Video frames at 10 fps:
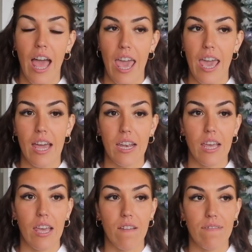And
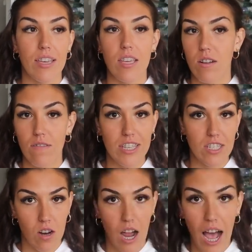if either of
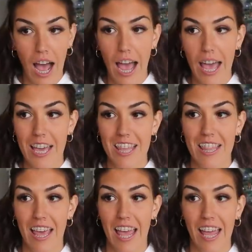these are high,
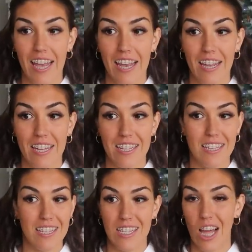then
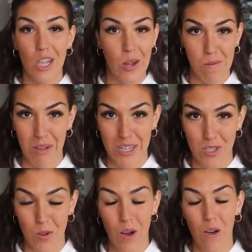alarm bells
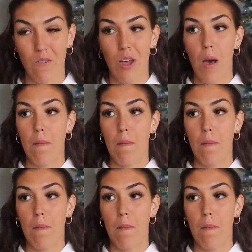go off.